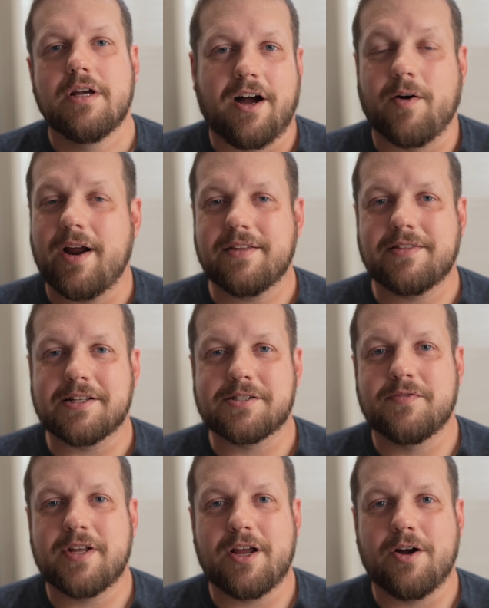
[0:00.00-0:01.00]
All right, that's
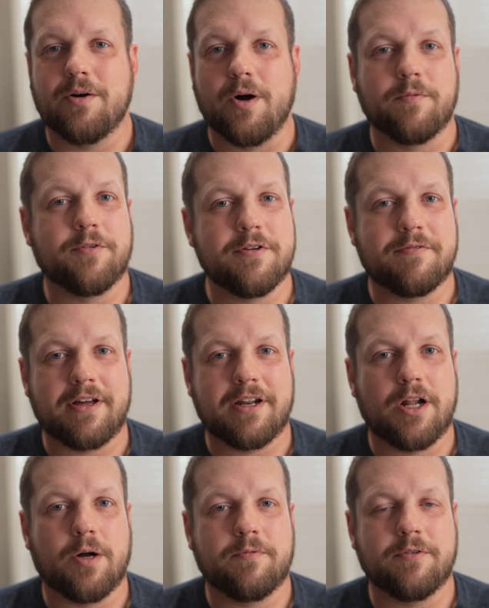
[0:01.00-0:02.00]
the video. Hopefully you found
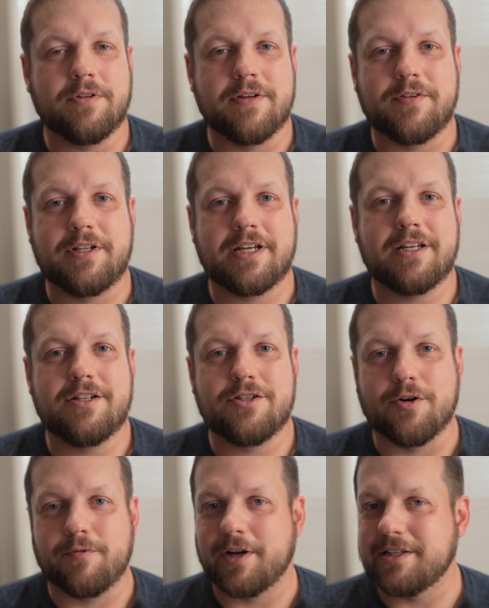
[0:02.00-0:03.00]
it helpful. If you did,
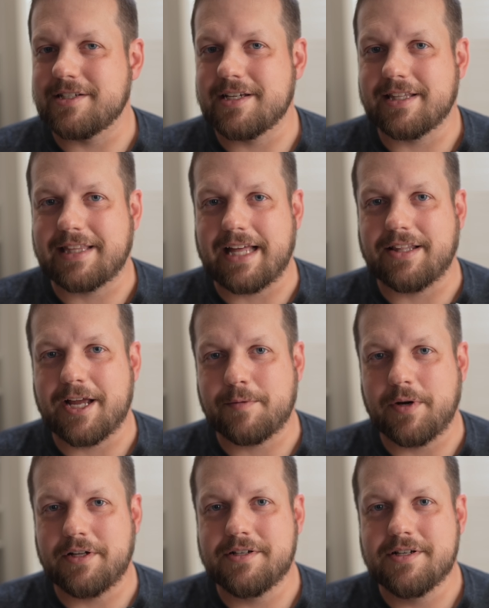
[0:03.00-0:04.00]
don't forget to hit that like
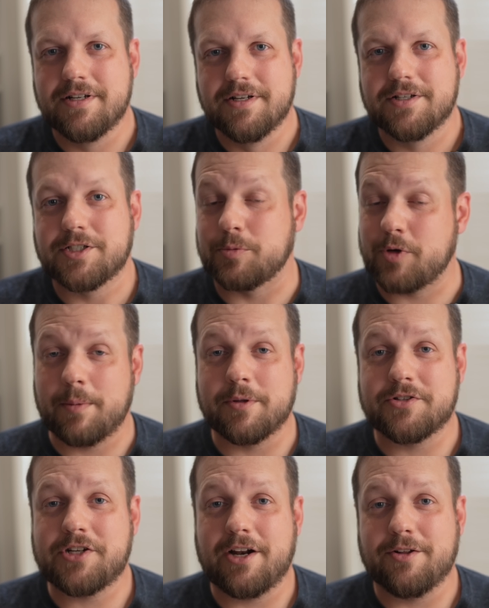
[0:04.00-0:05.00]
button subscribe to
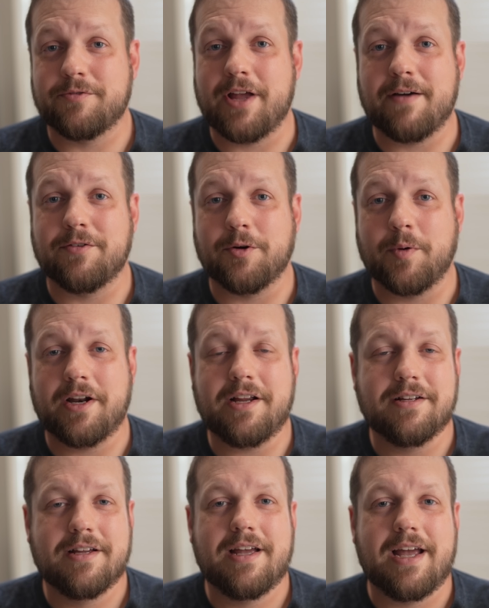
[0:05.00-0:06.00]
the channel if you haven't
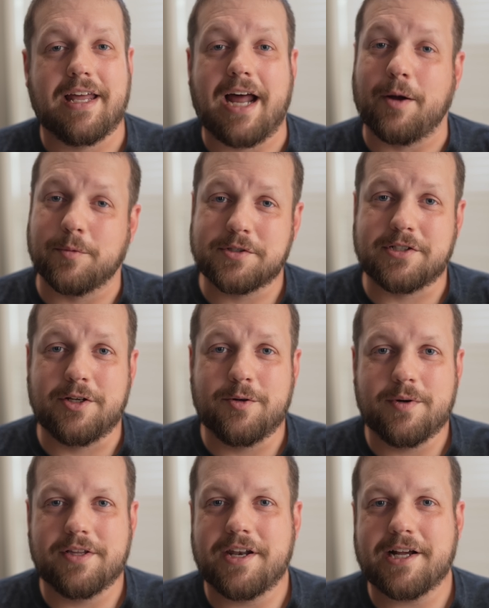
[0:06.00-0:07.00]
already, and I will see
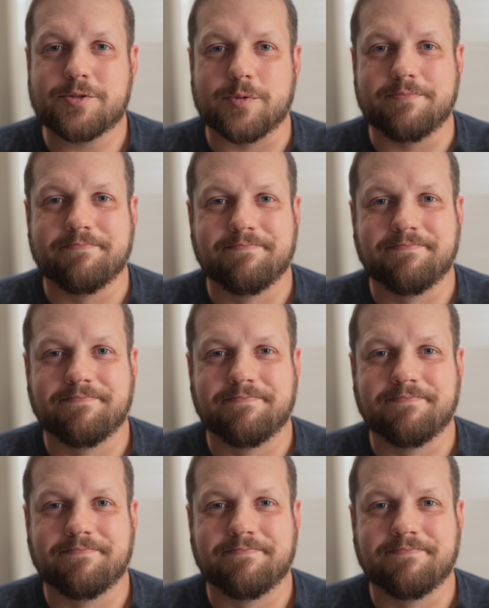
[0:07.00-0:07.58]
you in the next one.